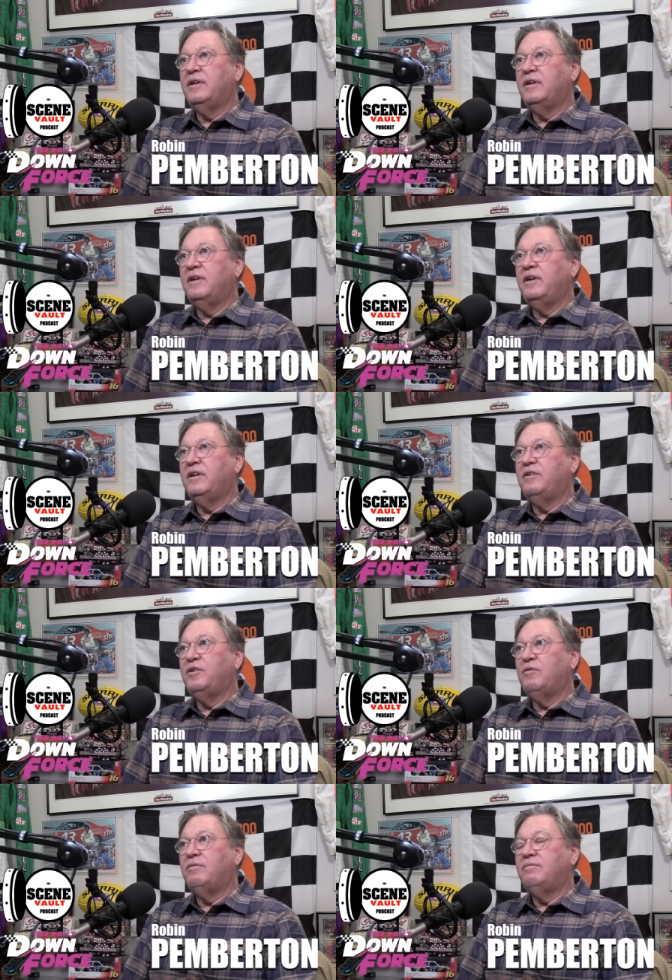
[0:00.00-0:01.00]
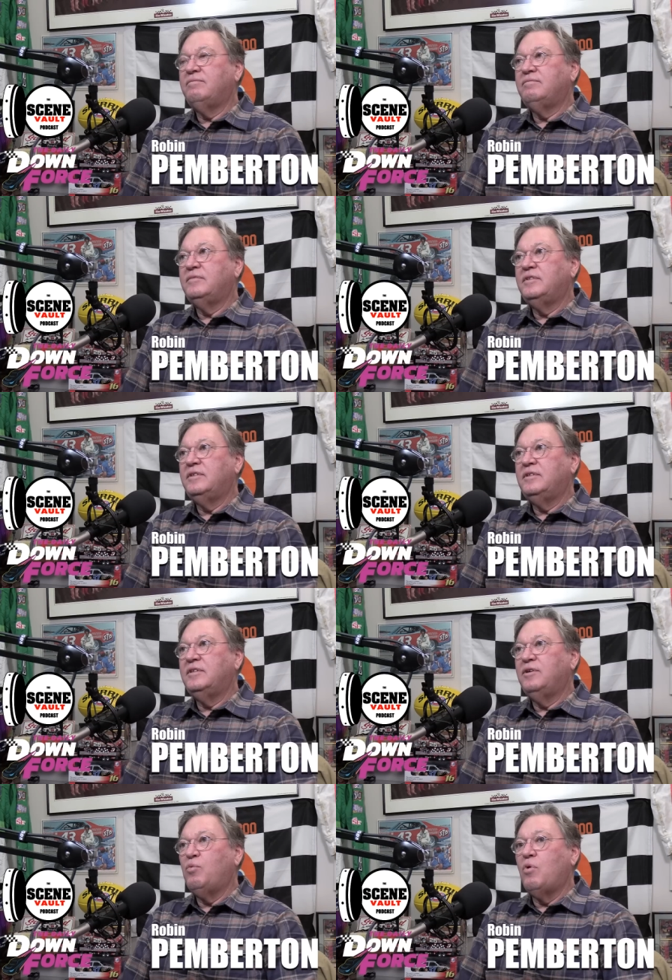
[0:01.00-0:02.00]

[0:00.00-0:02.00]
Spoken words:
you